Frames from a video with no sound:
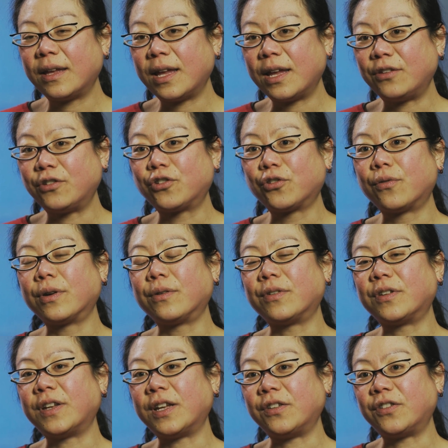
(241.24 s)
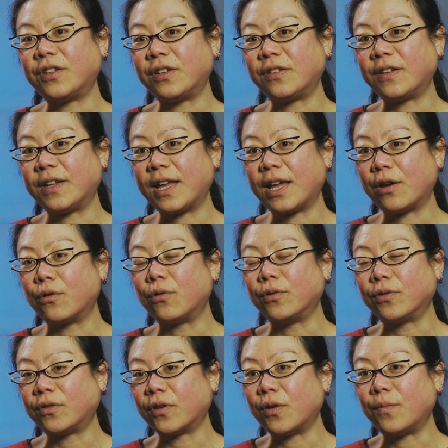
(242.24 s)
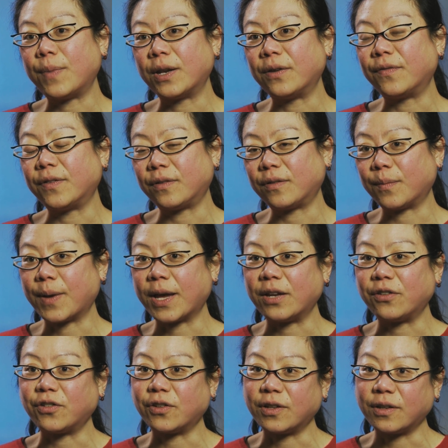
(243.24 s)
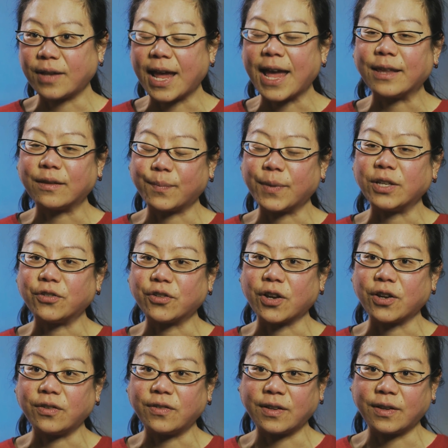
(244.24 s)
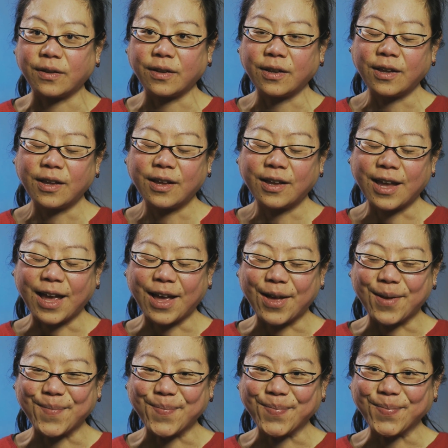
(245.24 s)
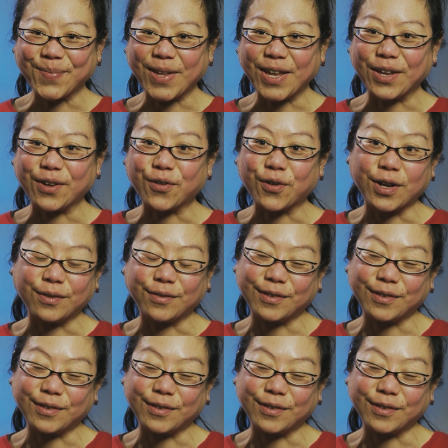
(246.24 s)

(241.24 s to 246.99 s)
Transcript: Ensuring retention into care also benefits the patient. It has been shown to increase